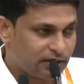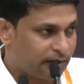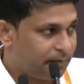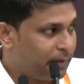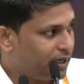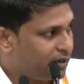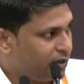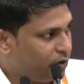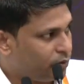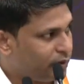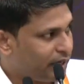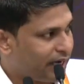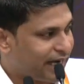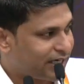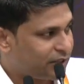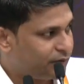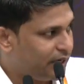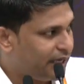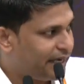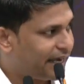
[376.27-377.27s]
I mean, you can
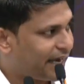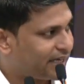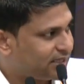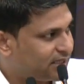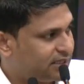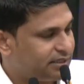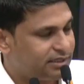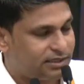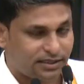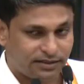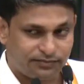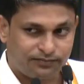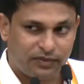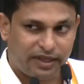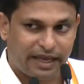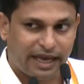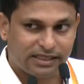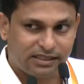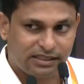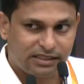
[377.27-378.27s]
actually cast it
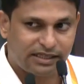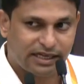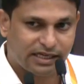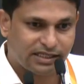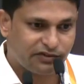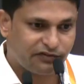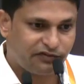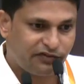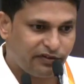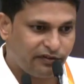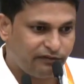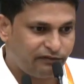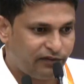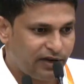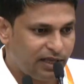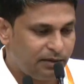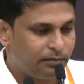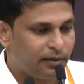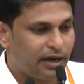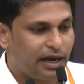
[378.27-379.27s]
as a
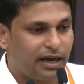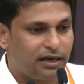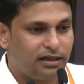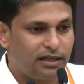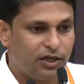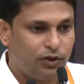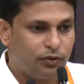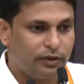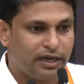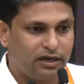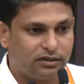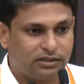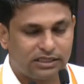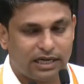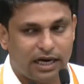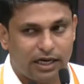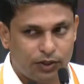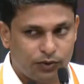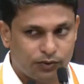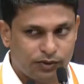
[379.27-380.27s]
film, and then you can
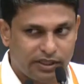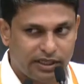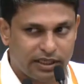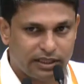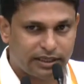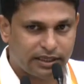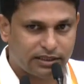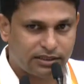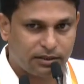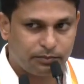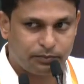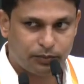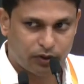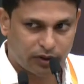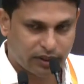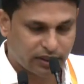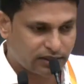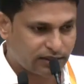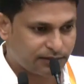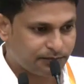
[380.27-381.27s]
start using it as a
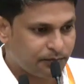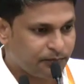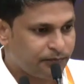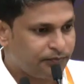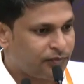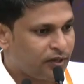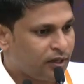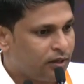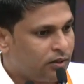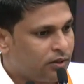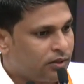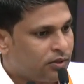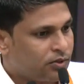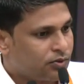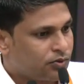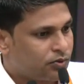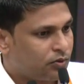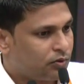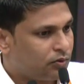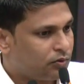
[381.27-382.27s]
product.
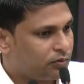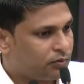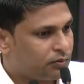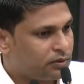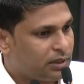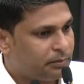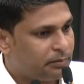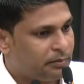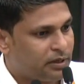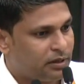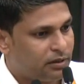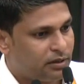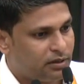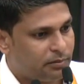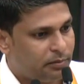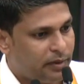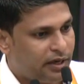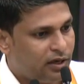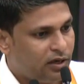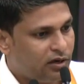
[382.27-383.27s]
So the
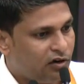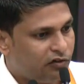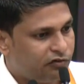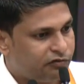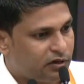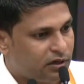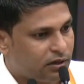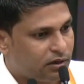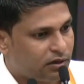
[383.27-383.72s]
making of